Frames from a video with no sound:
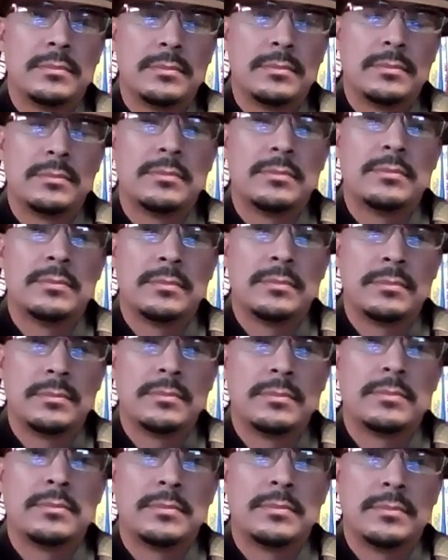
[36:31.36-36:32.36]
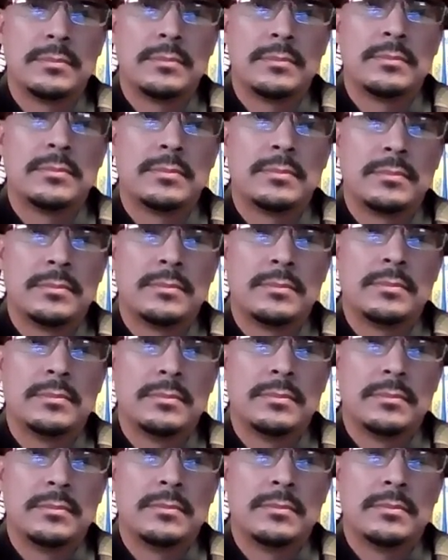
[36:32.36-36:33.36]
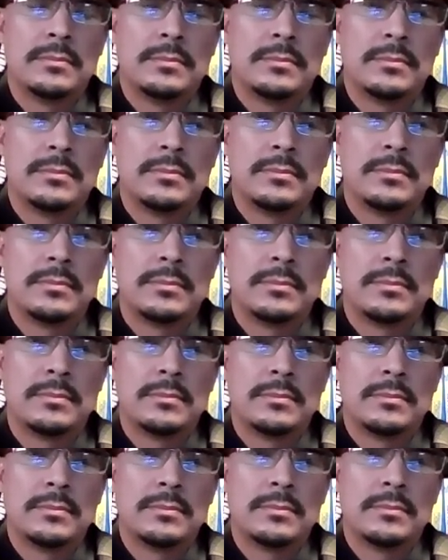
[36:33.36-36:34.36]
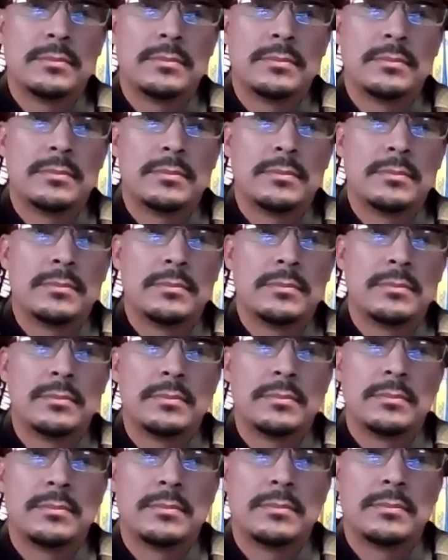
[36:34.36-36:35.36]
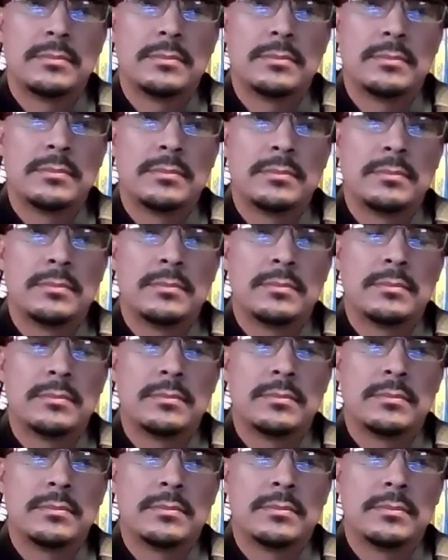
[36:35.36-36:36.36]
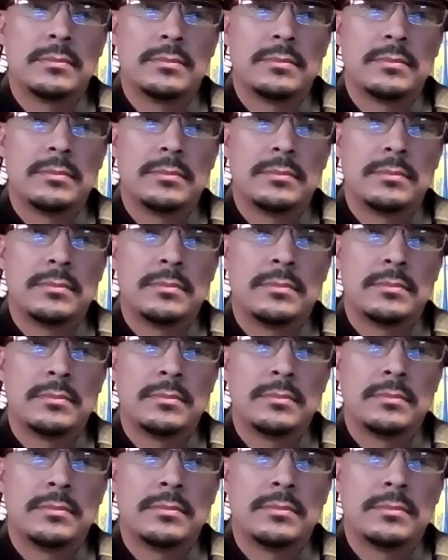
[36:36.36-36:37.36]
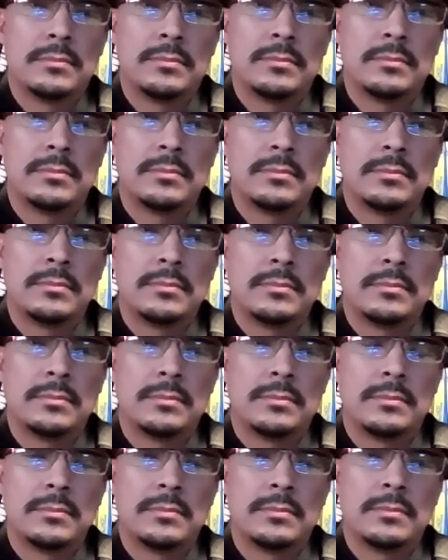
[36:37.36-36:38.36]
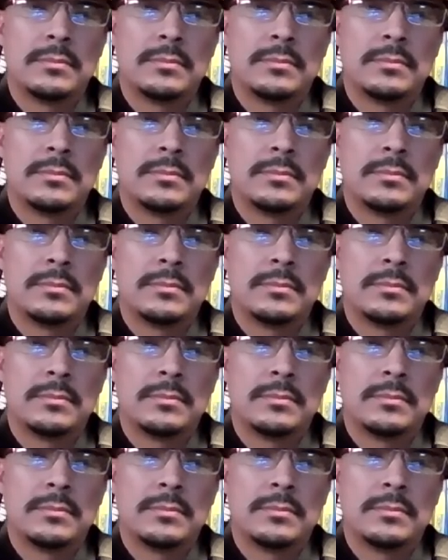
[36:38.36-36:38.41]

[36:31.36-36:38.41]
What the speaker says: No words are spoken by the person on screen.